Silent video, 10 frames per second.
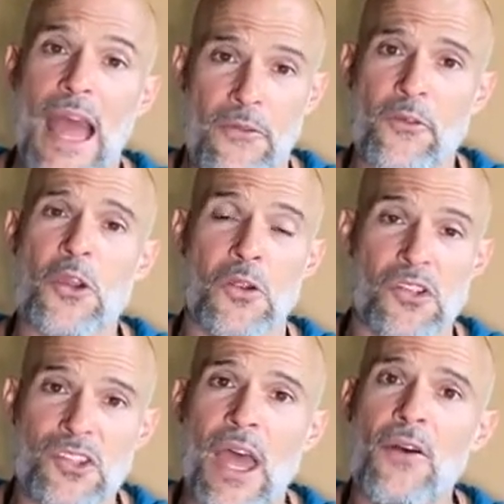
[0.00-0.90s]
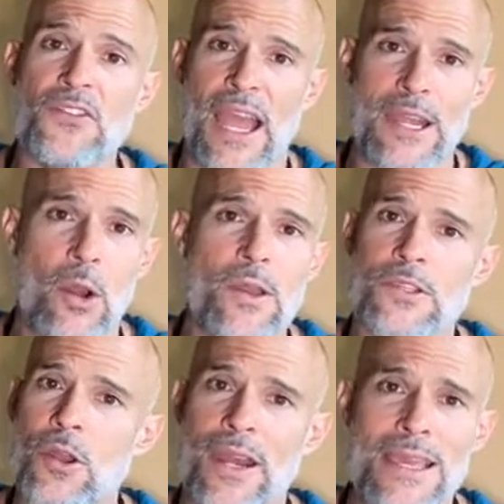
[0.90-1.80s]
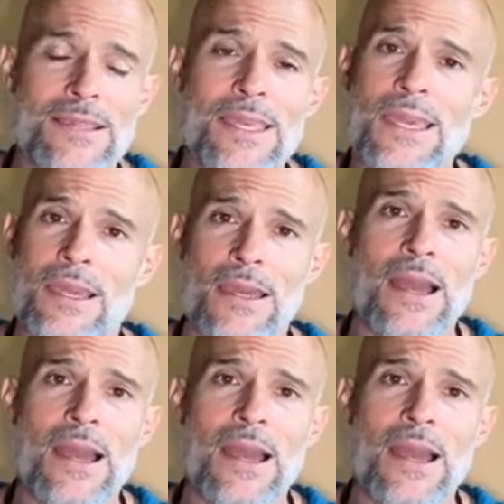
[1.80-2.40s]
that for yourselves. I know it's not easy.